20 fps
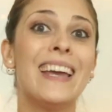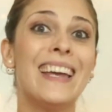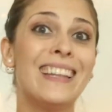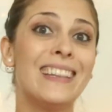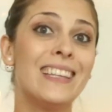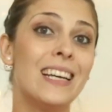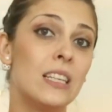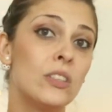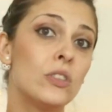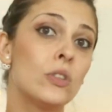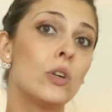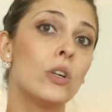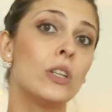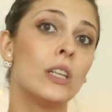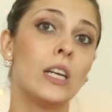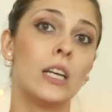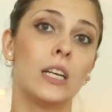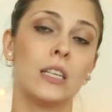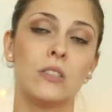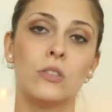and that
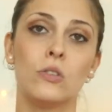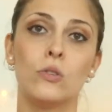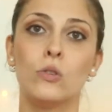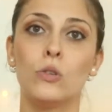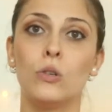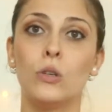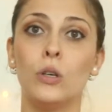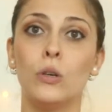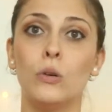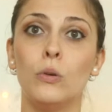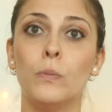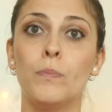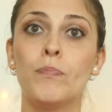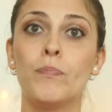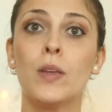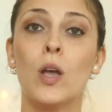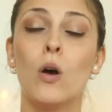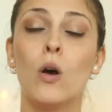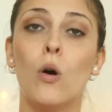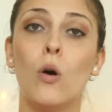connects to you.
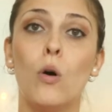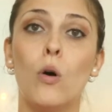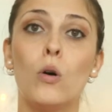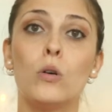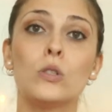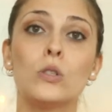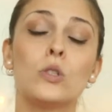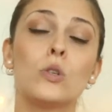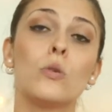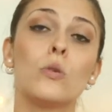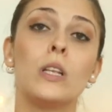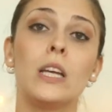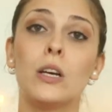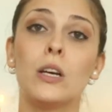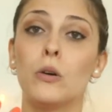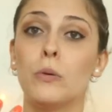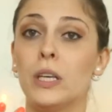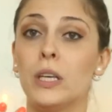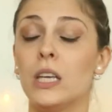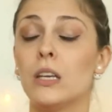Also, they
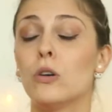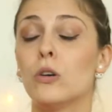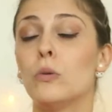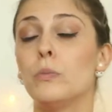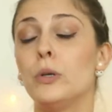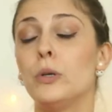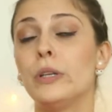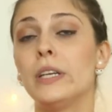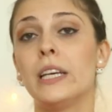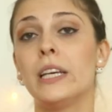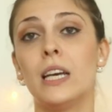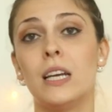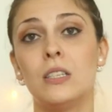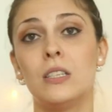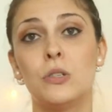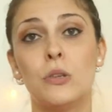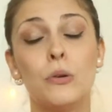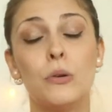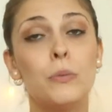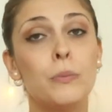can
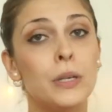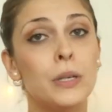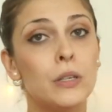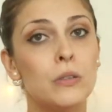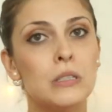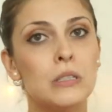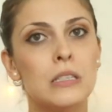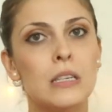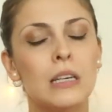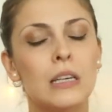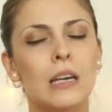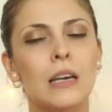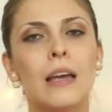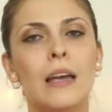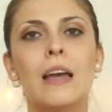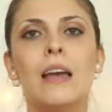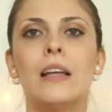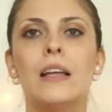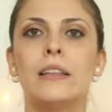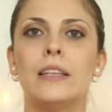communicate through music,
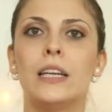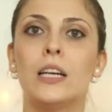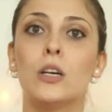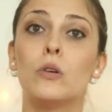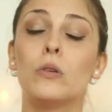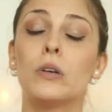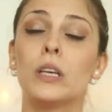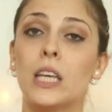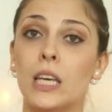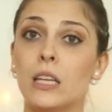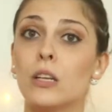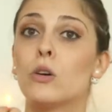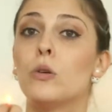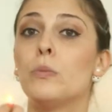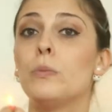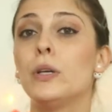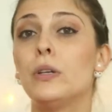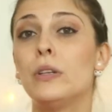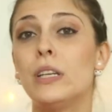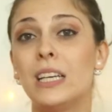they can
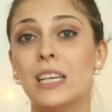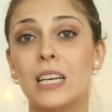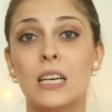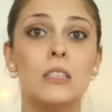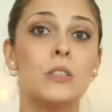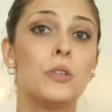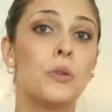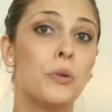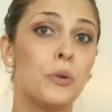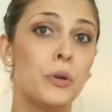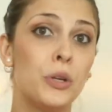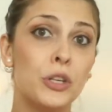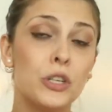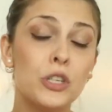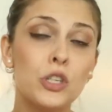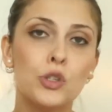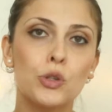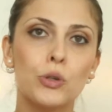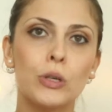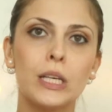communicate through
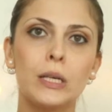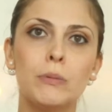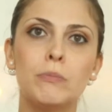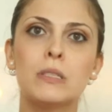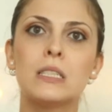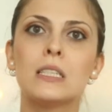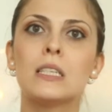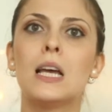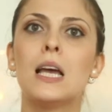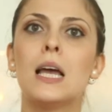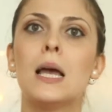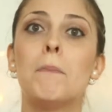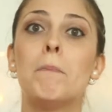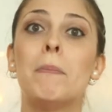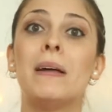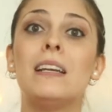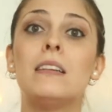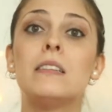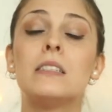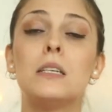your dreams,
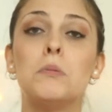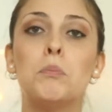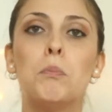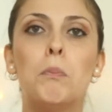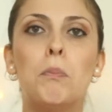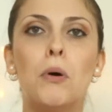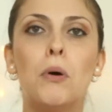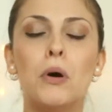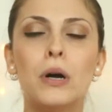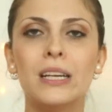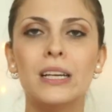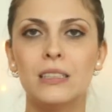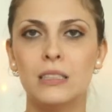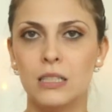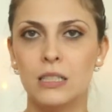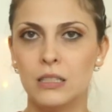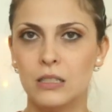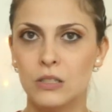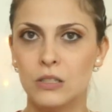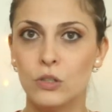but it's
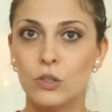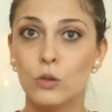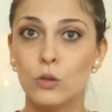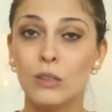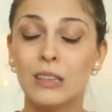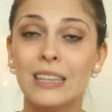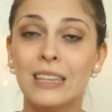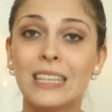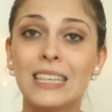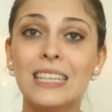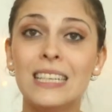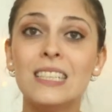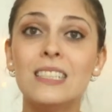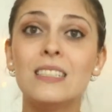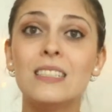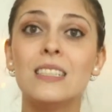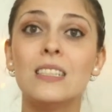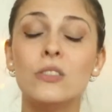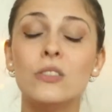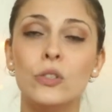important to
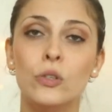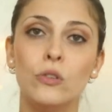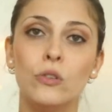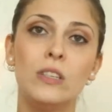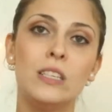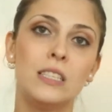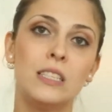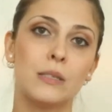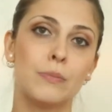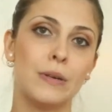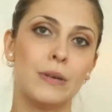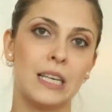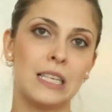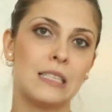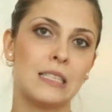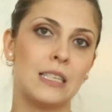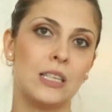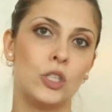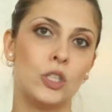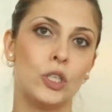listen to these
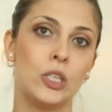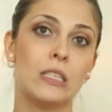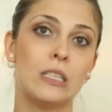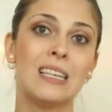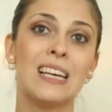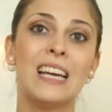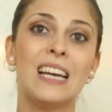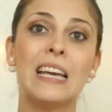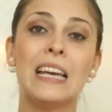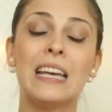messages.